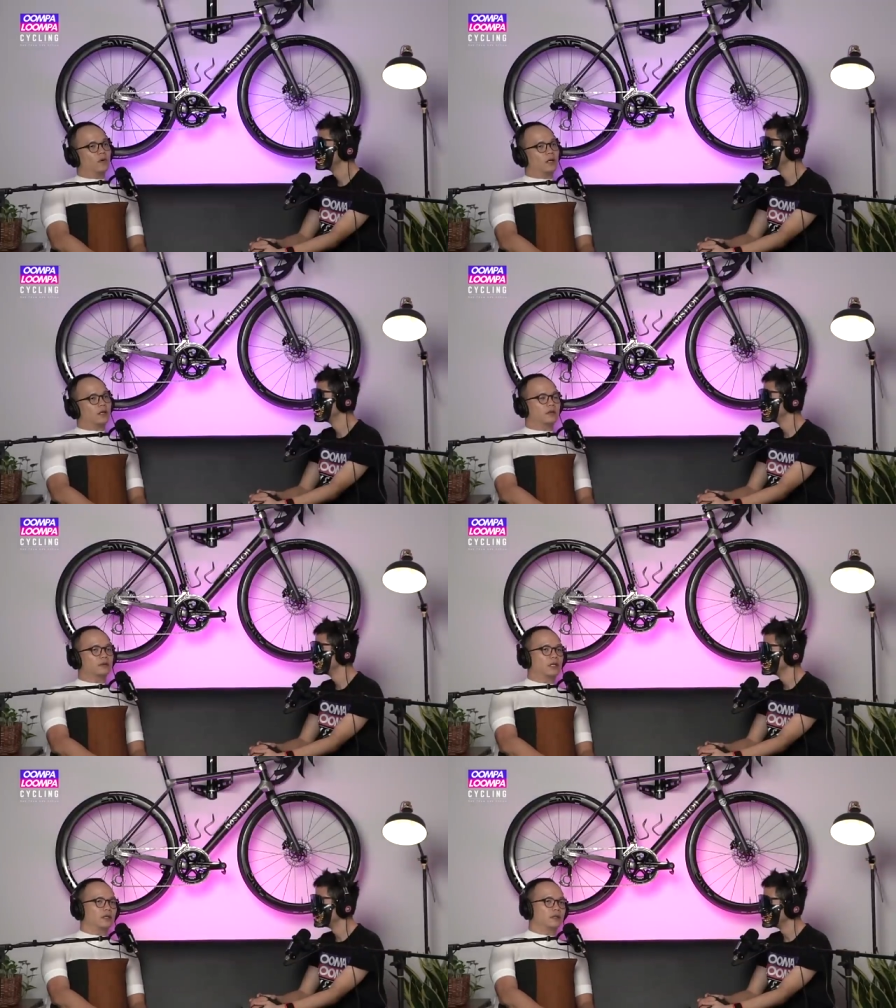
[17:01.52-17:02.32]
Wow,
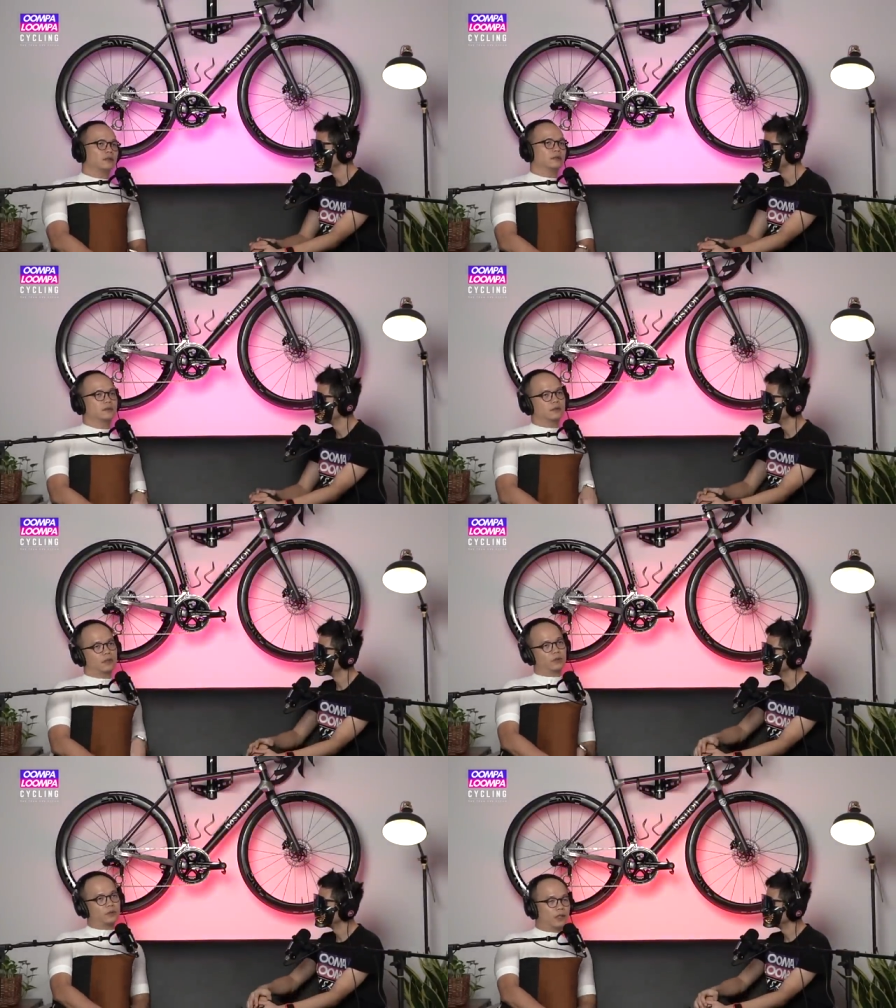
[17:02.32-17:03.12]
okay.
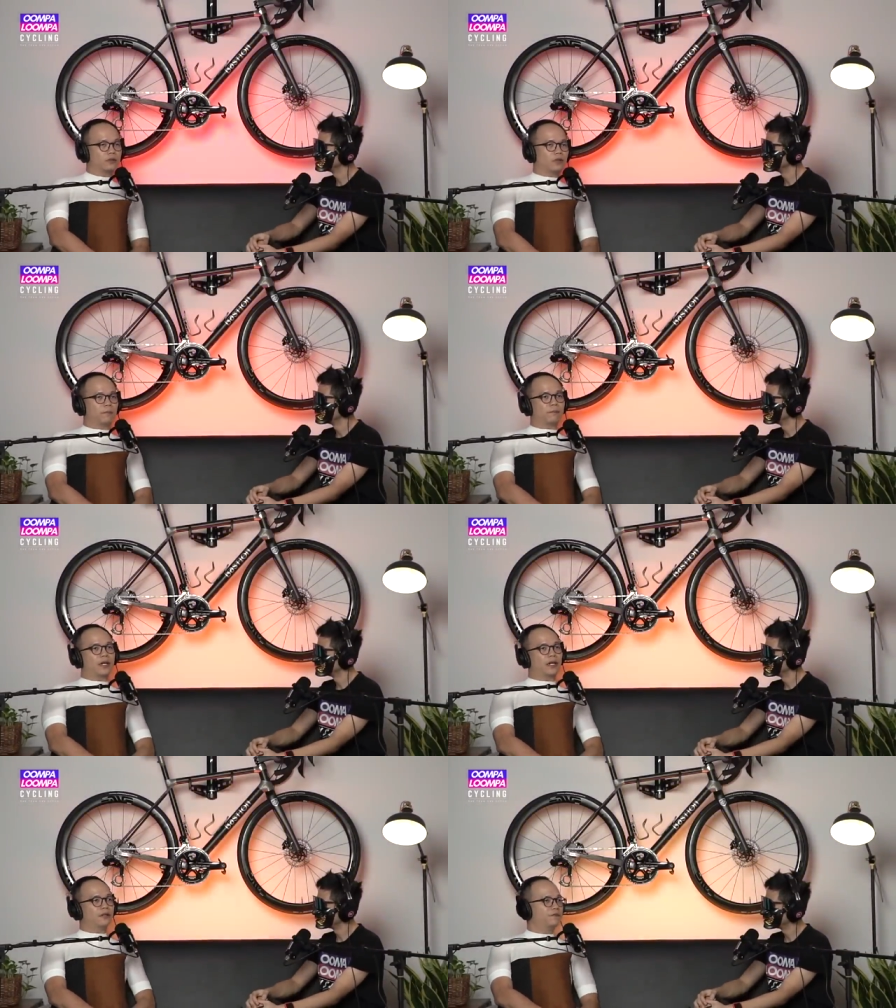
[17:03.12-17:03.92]
I don't want to
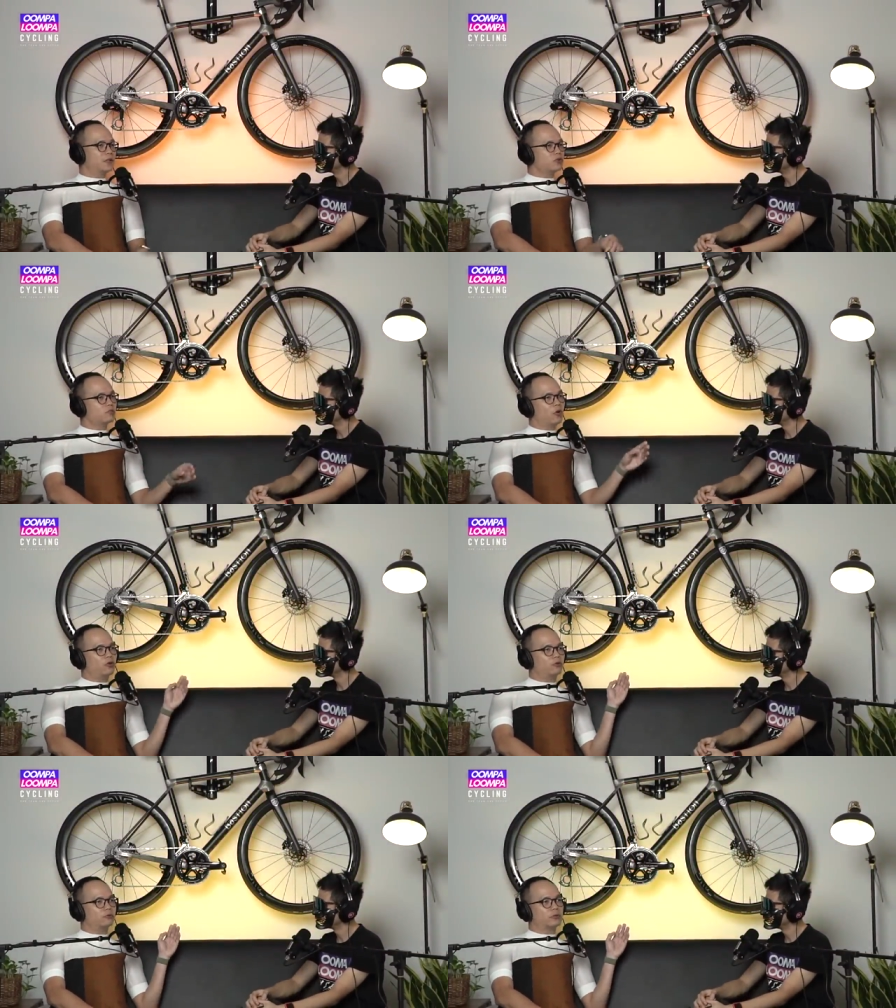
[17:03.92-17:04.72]
compare. It feels
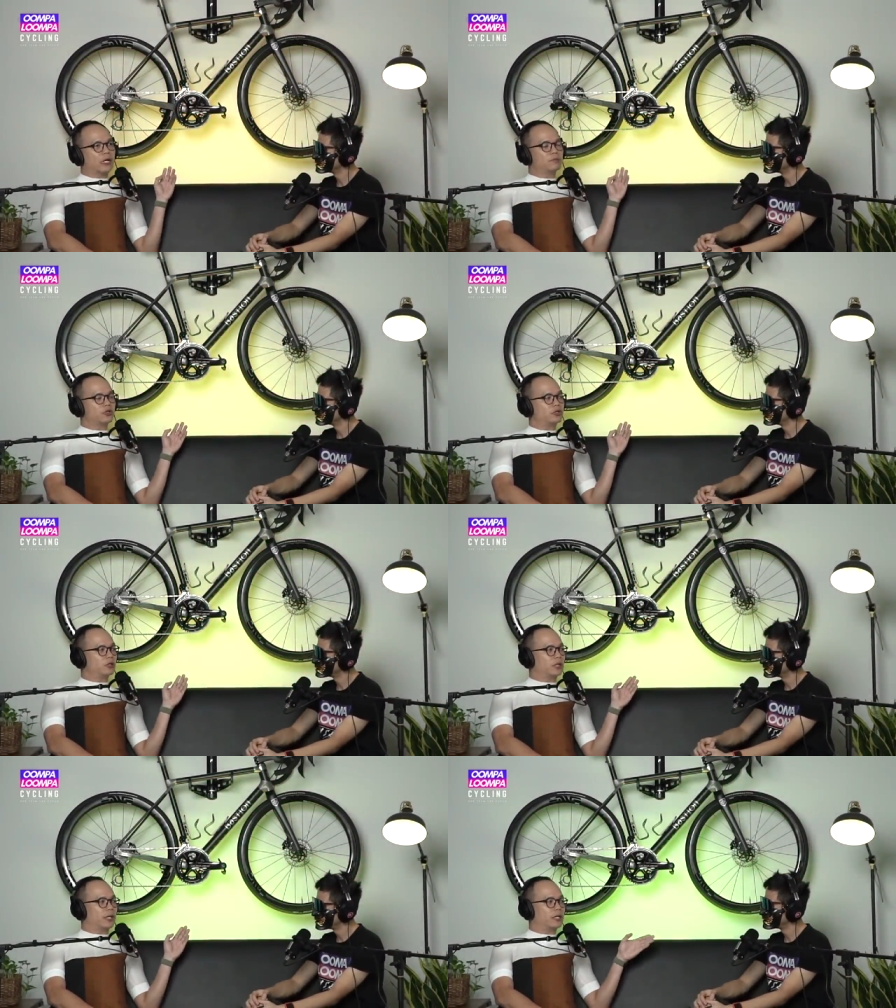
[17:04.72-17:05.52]
more Time
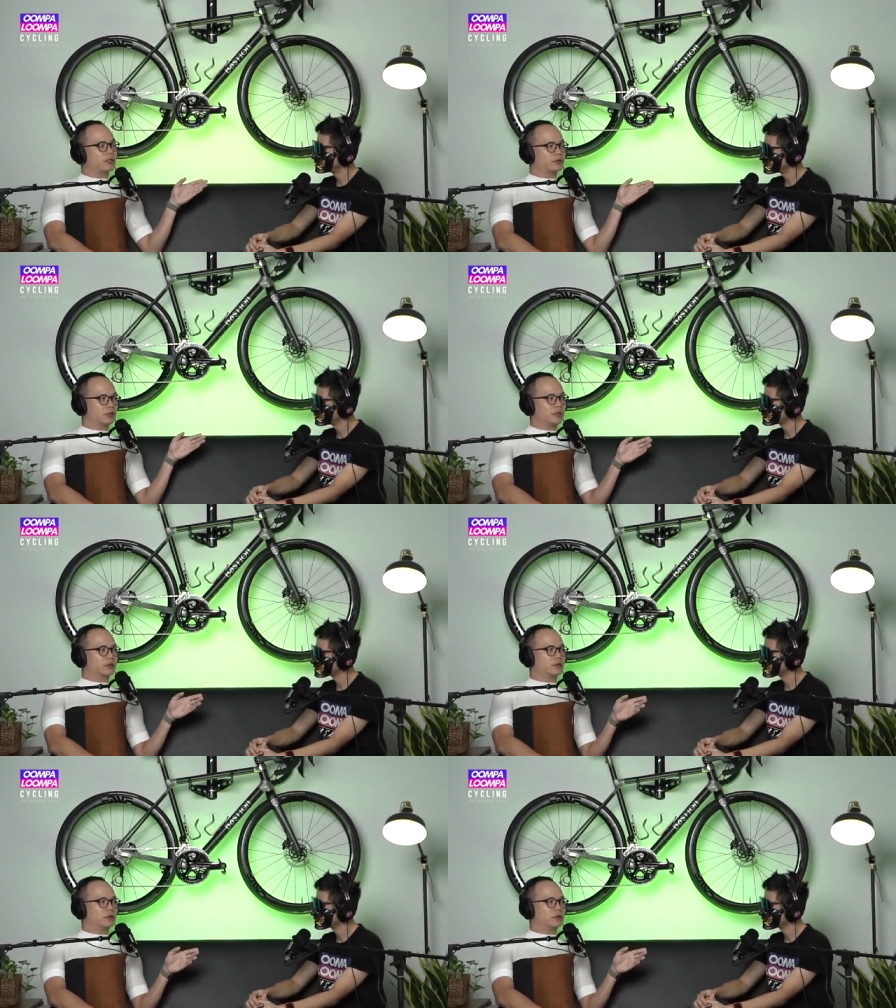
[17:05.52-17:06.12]
Machine than SL6,